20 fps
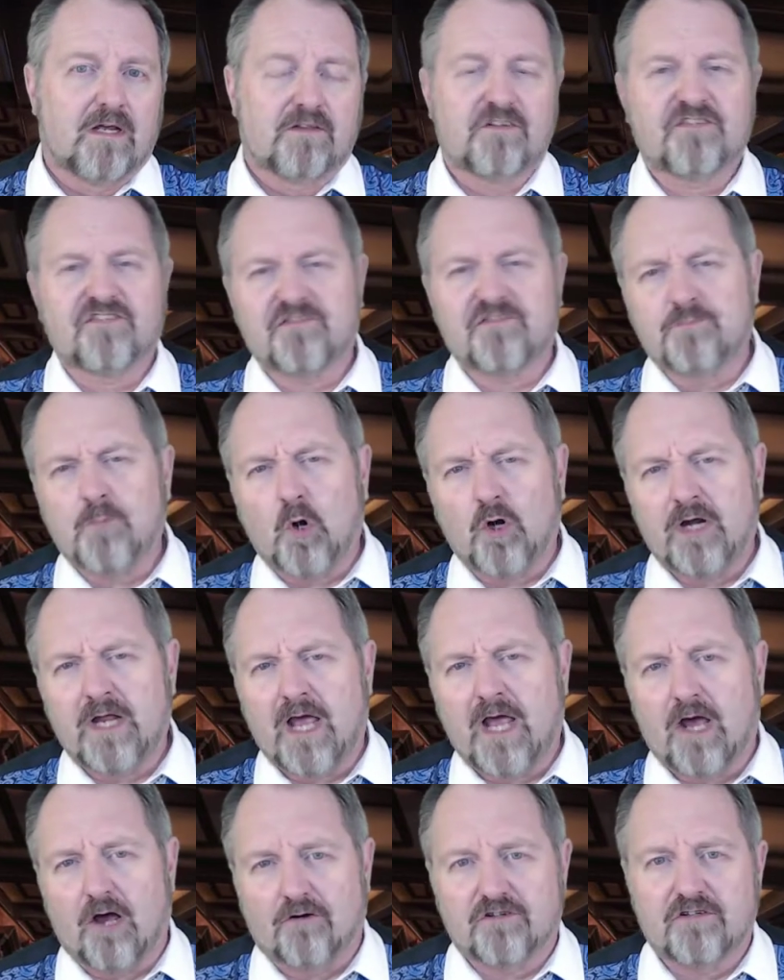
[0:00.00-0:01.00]
This is borne
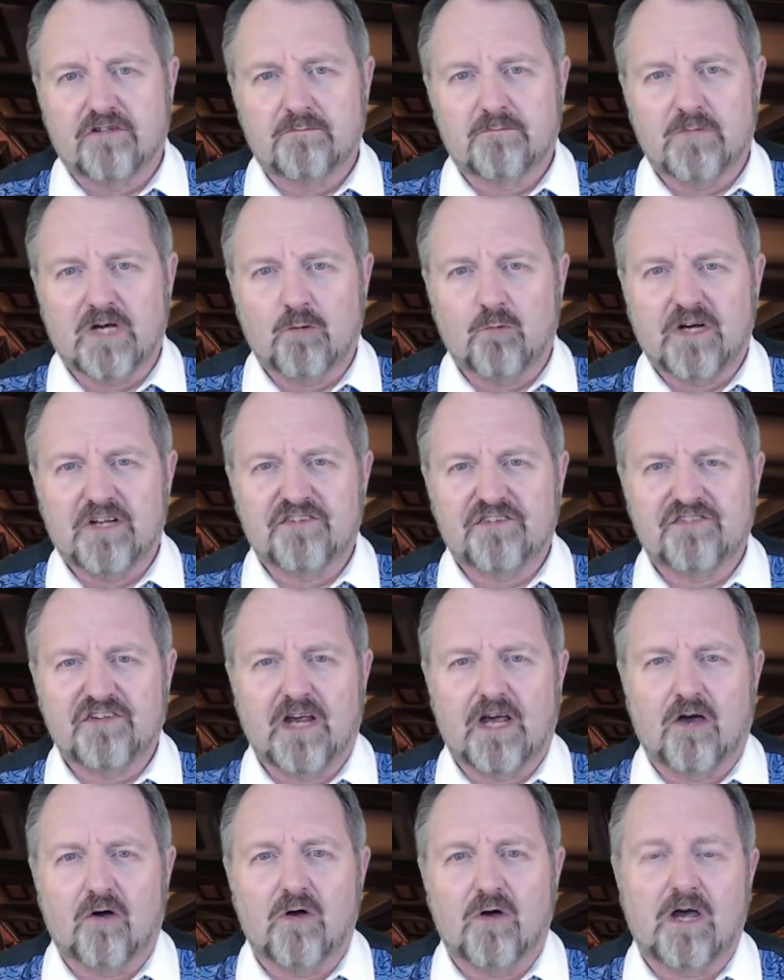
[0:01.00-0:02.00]
out by what is
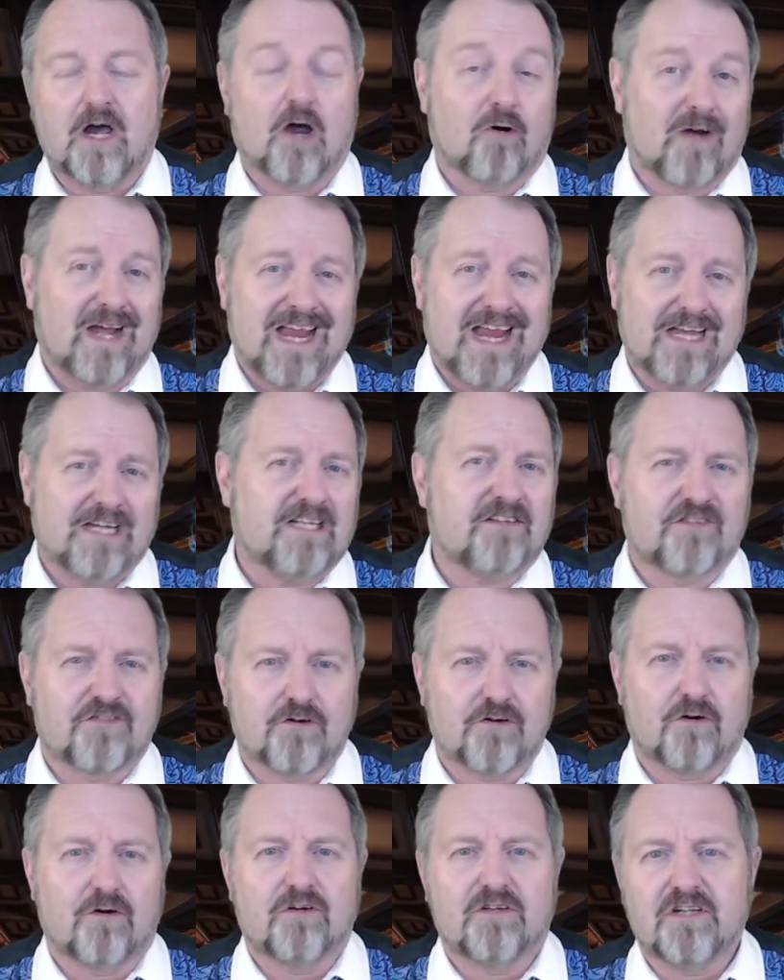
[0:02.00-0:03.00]
now our
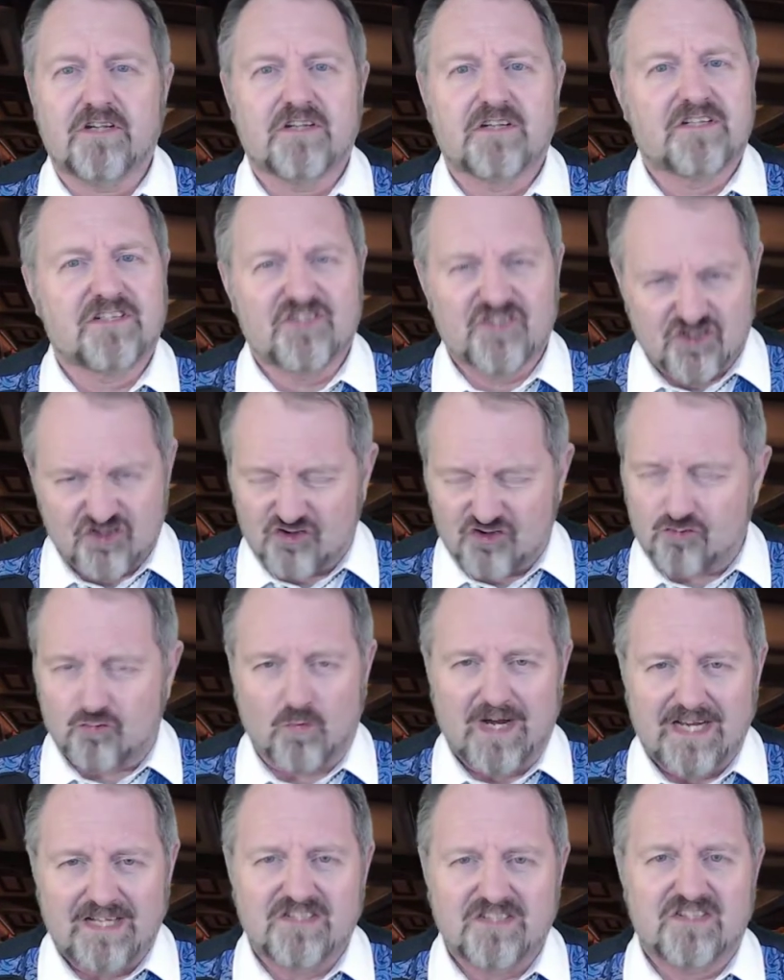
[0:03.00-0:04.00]
83rd
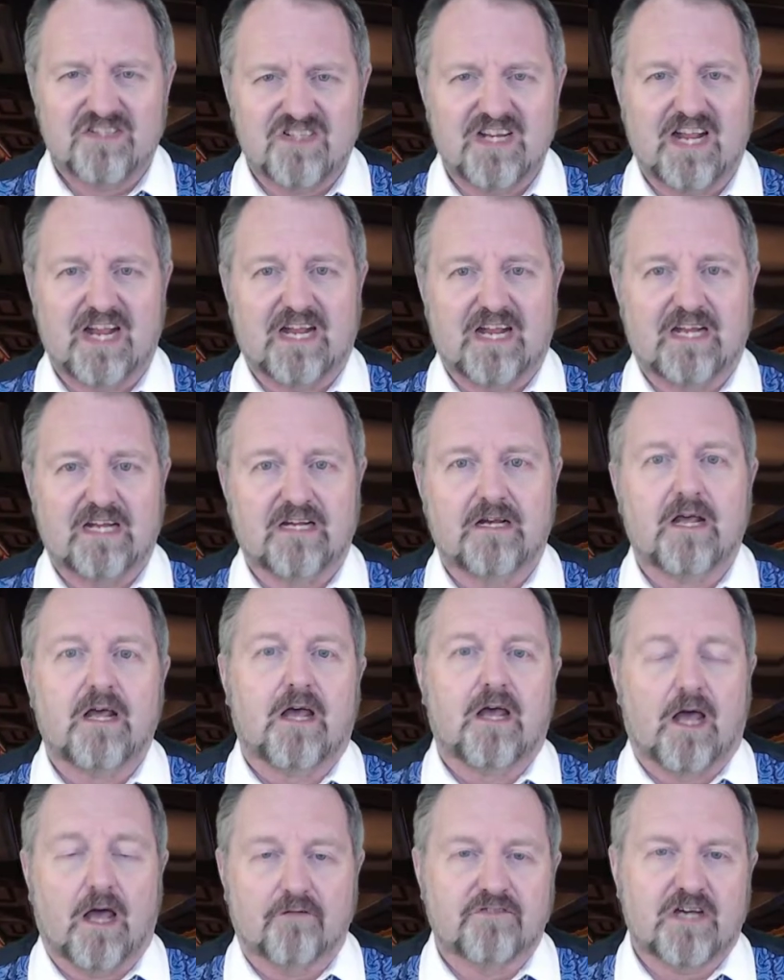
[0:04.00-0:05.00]
straight day
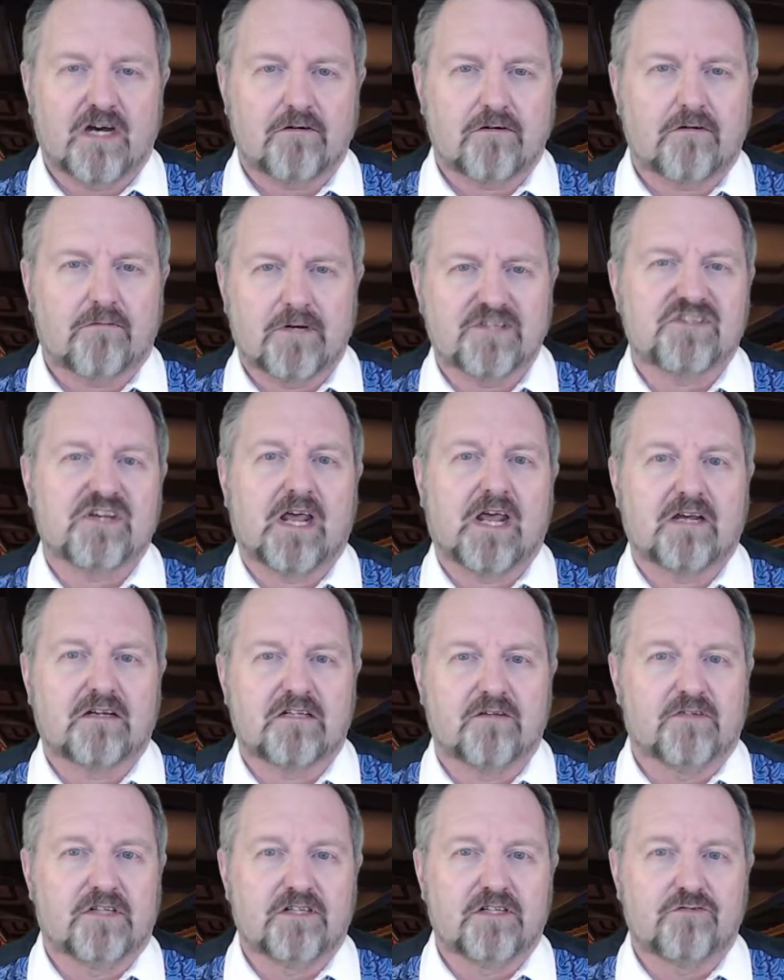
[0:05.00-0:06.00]
of terrorist
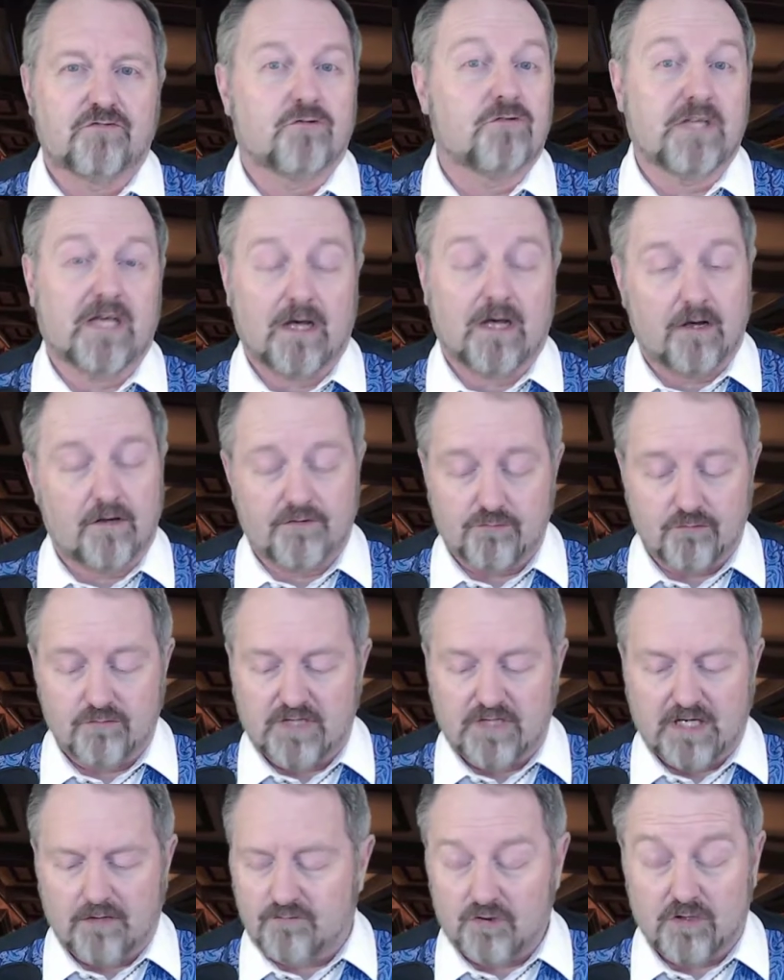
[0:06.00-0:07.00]
activity throughout
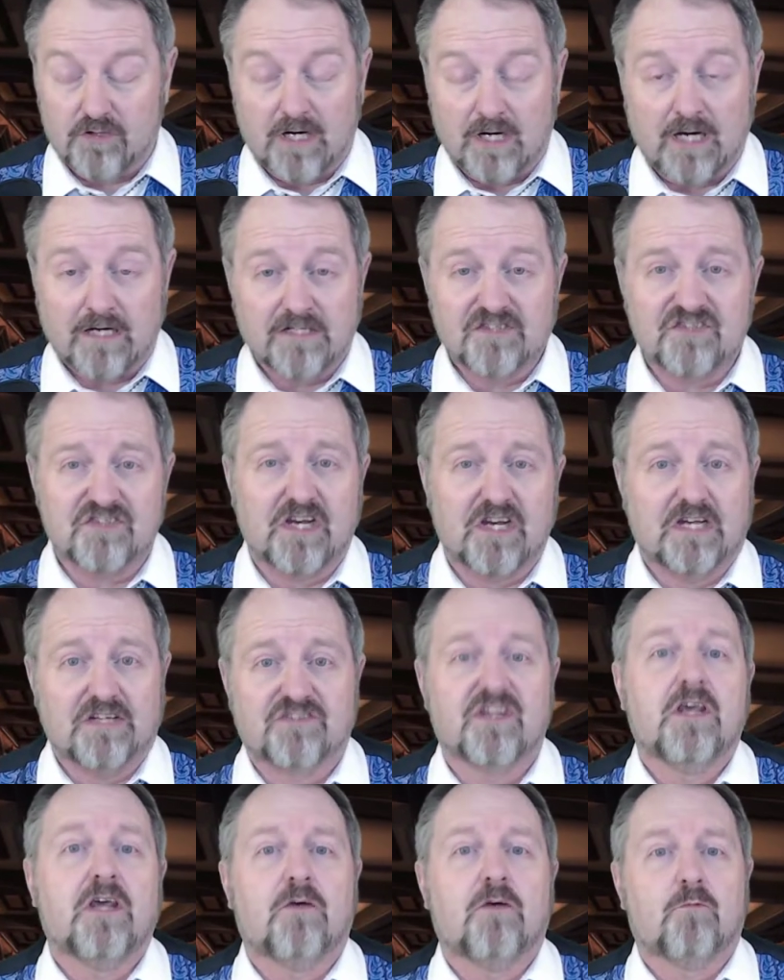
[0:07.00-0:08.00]
the United
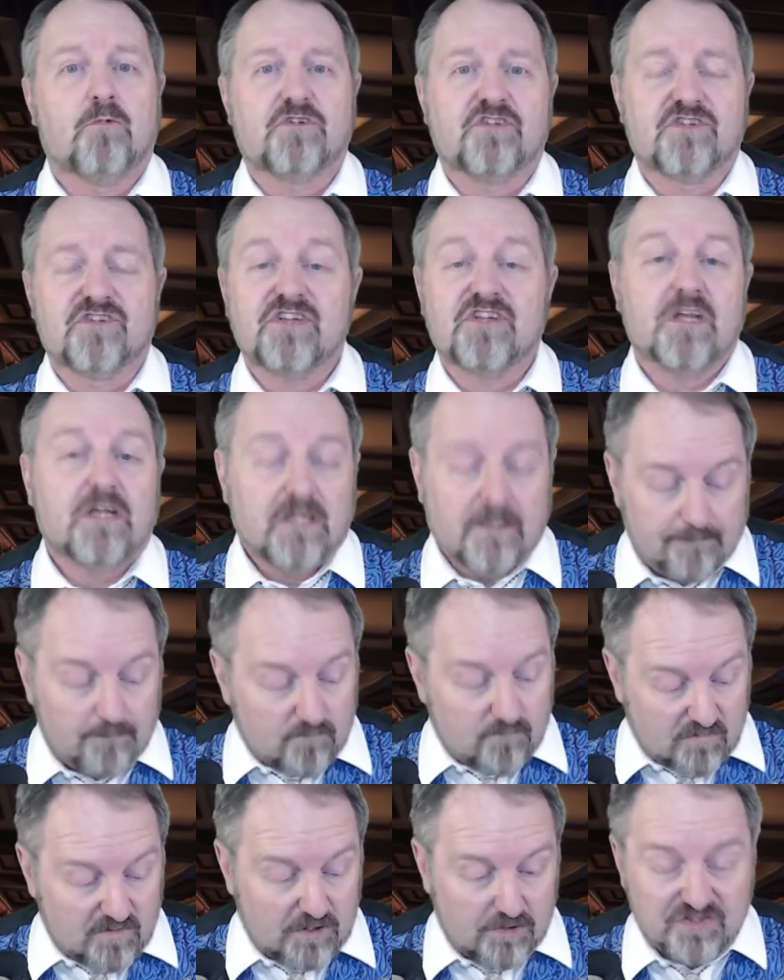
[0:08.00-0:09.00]
States, which is
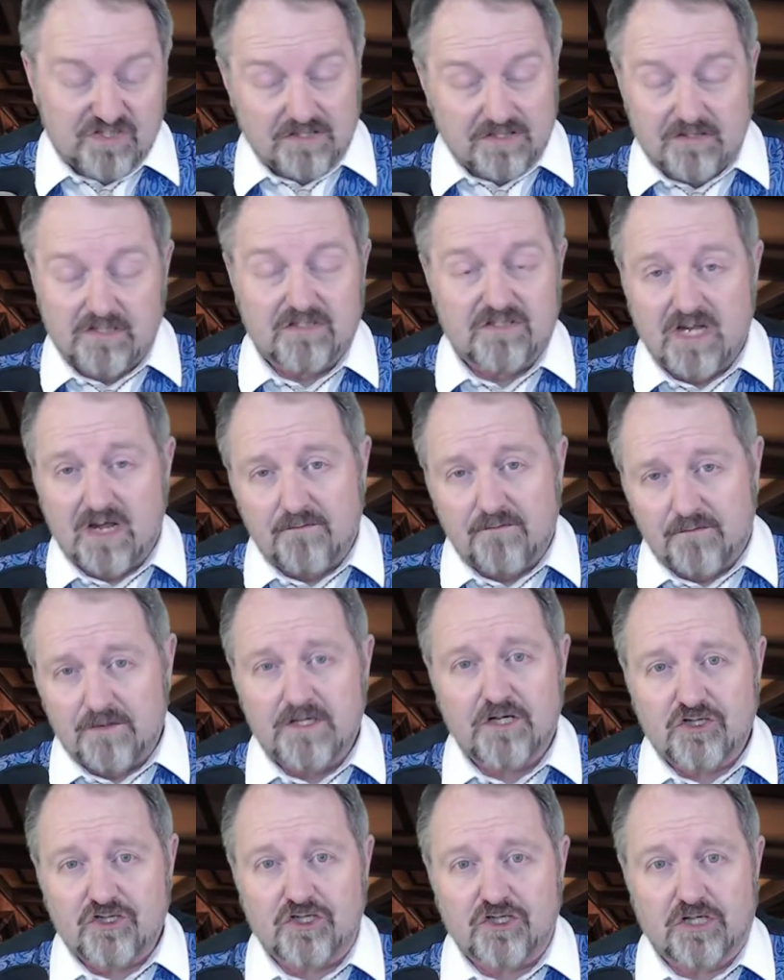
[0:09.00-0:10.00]
using the
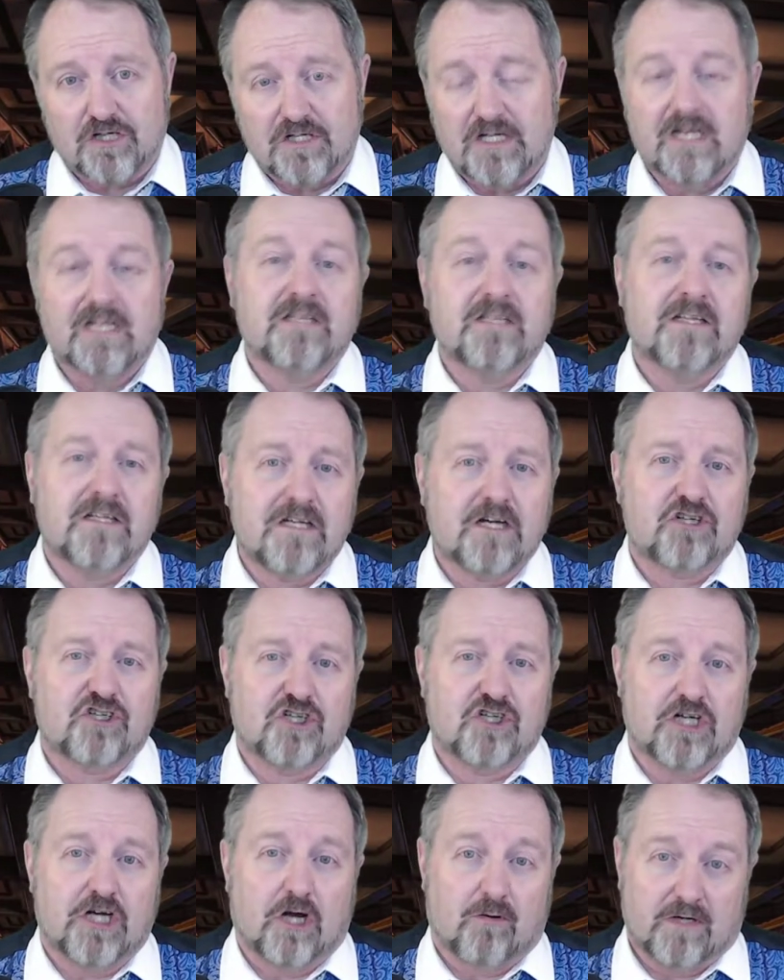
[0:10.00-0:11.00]
definition in the
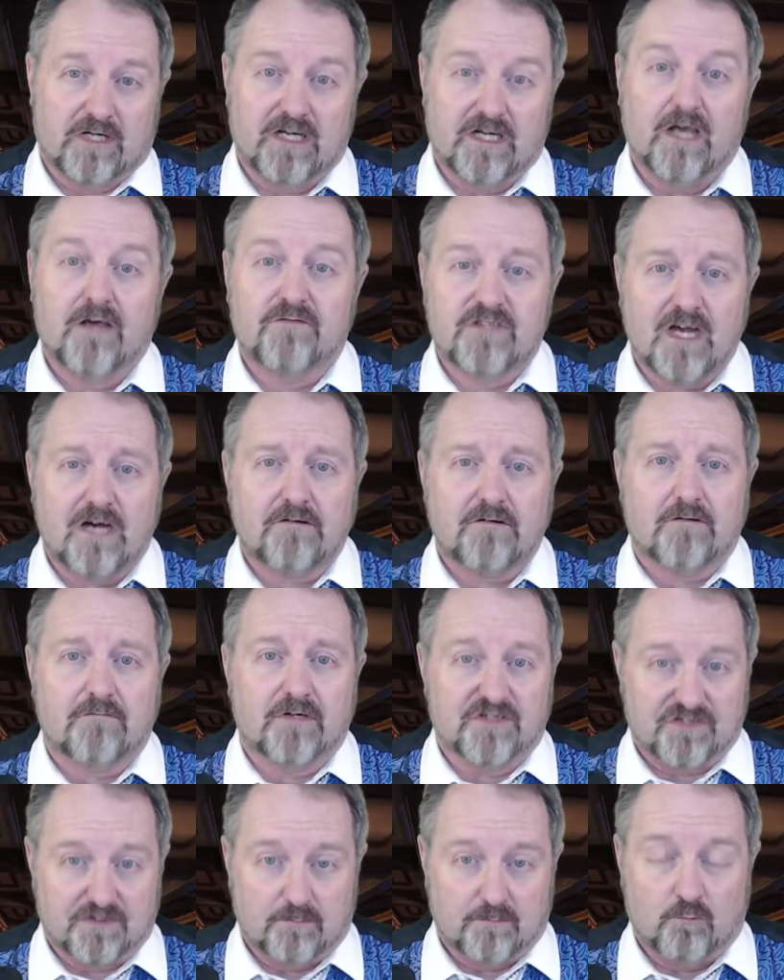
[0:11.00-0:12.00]
dictionary of
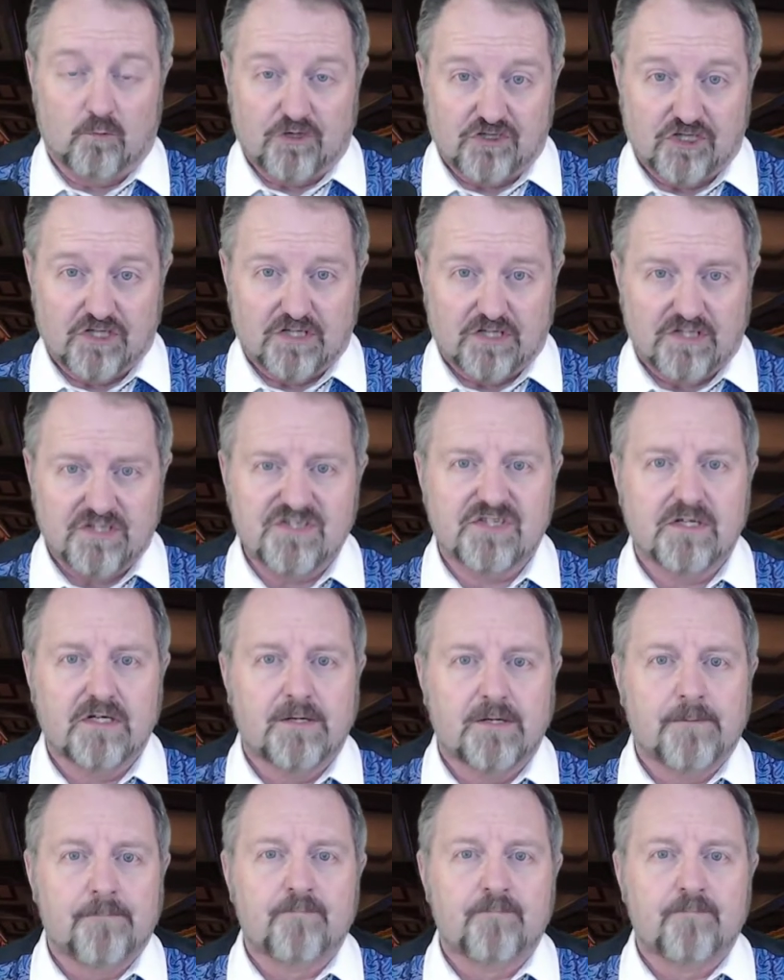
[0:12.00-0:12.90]
terrorism, which is